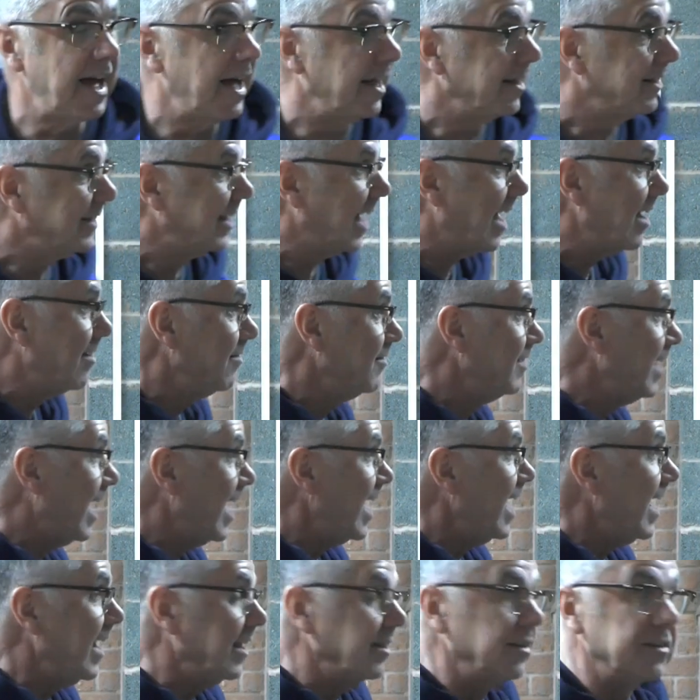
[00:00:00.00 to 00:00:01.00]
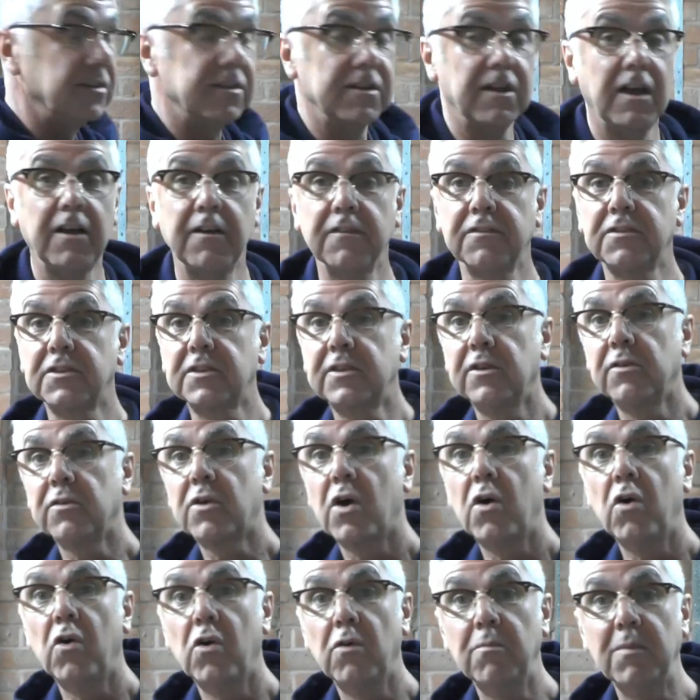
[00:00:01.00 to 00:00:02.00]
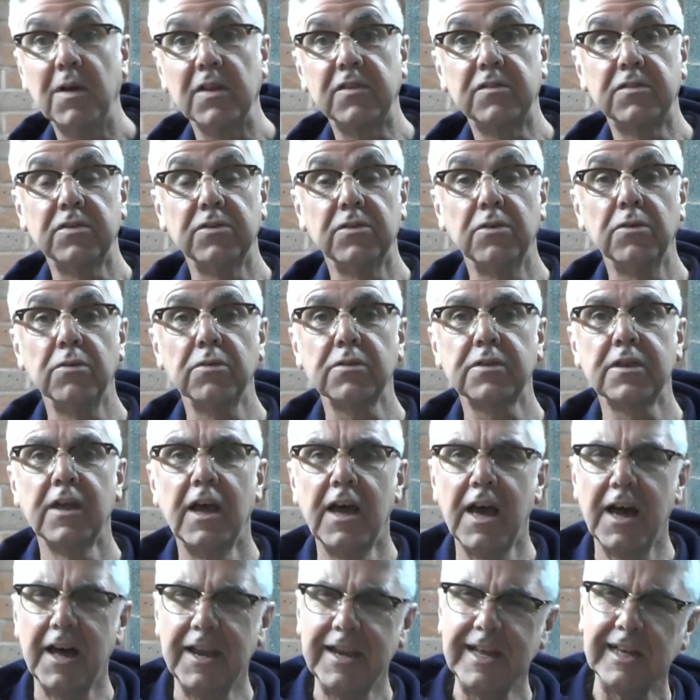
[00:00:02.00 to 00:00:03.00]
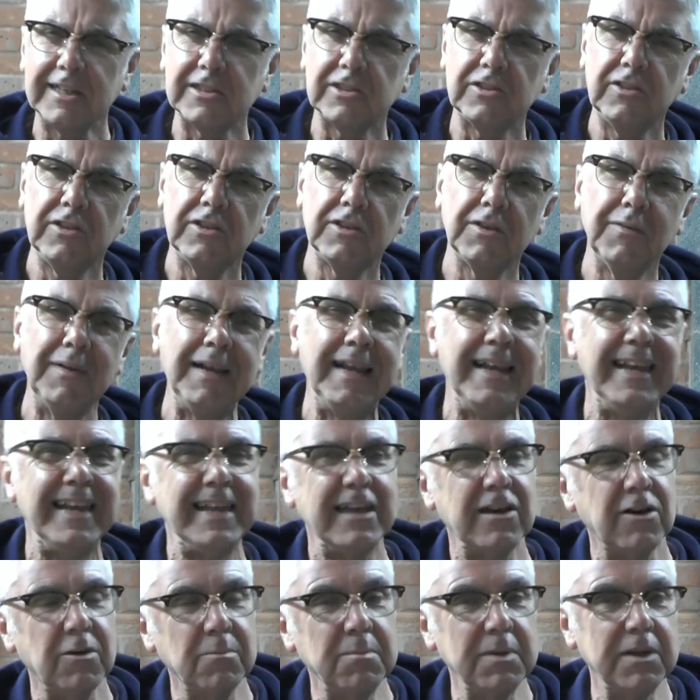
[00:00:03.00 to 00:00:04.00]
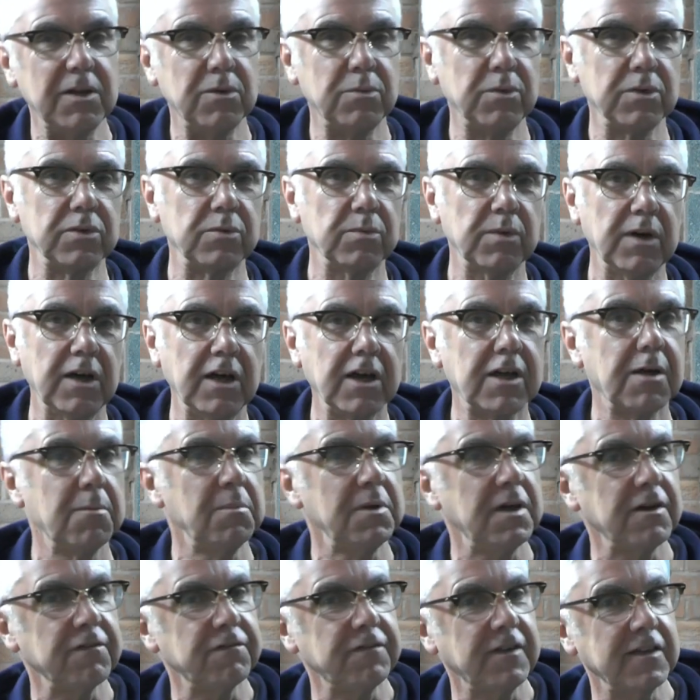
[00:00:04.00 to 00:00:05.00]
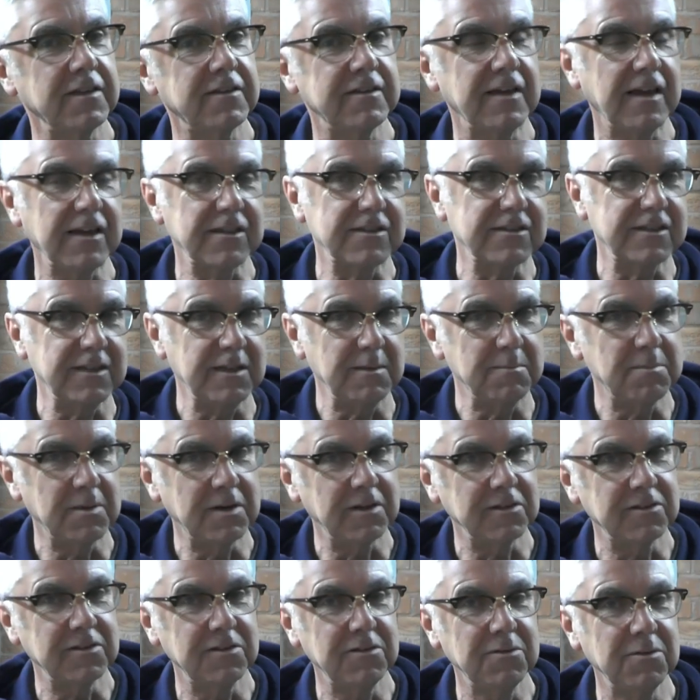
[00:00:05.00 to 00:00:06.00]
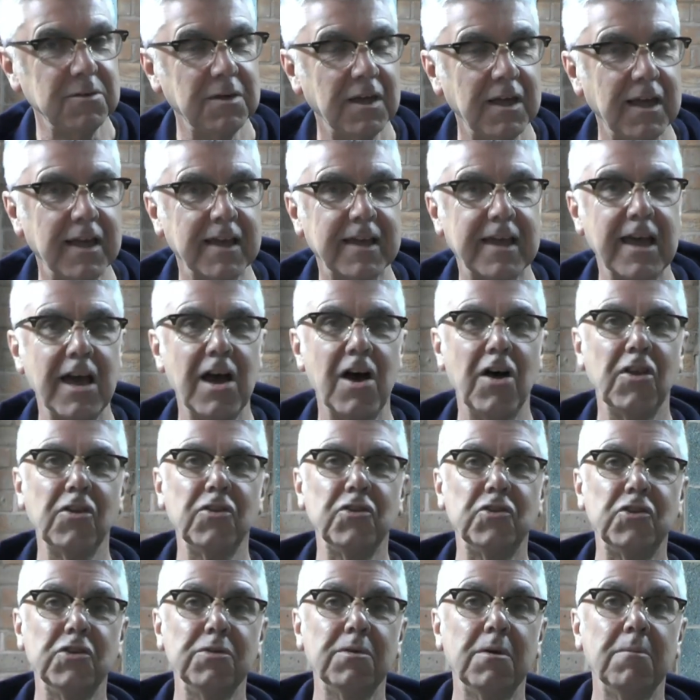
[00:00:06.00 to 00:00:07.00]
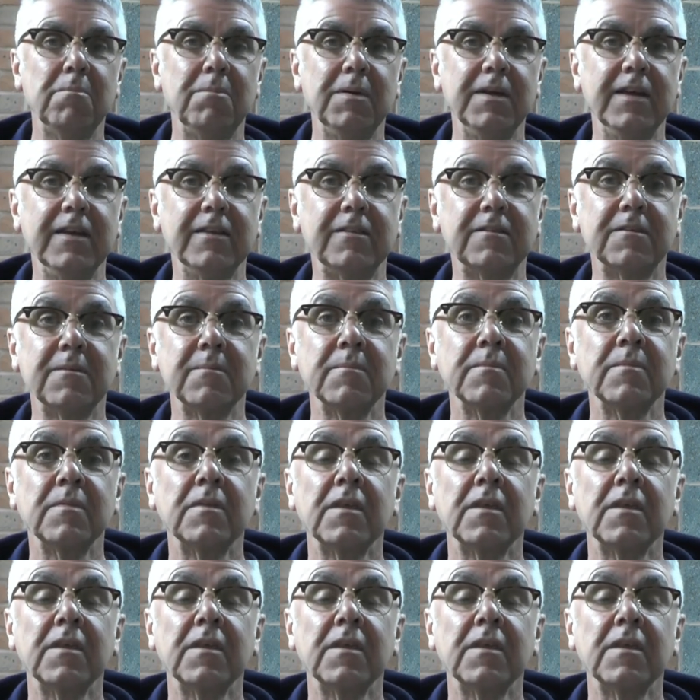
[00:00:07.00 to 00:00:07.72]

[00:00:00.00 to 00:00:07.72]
and down that end I've still got all my tools, and I actually do a little bit of woodwork. I'm not fantastic, but I do get on and do a bit.